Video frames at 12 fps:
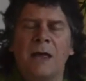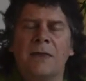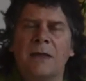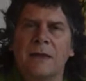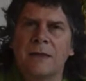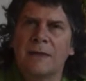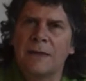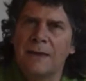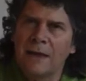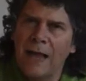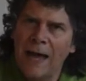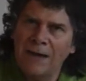The
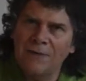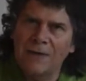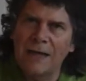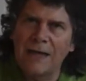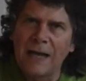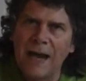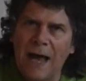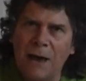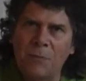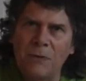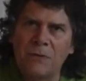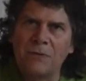last thing that
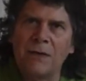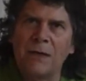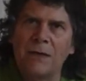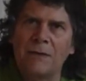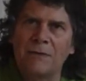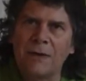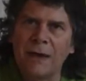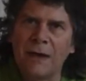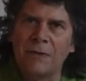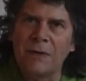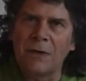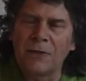happens is
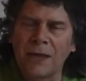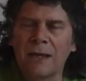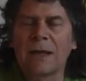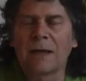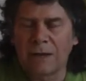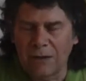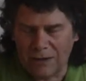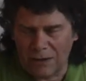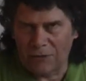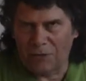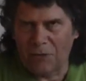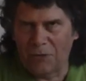the thing that
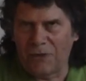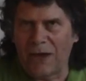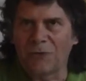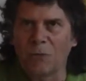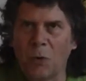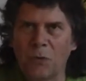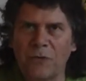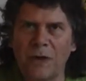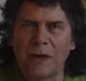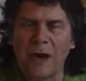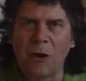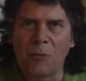concerns us most
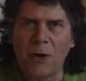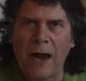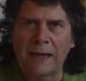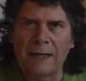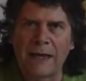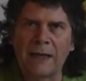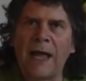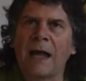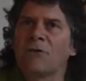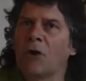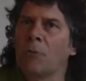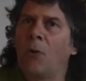in chiropractic, and
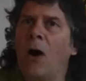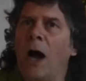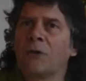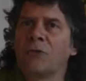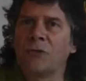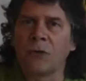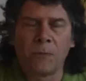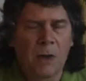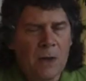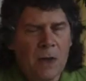that's our posture.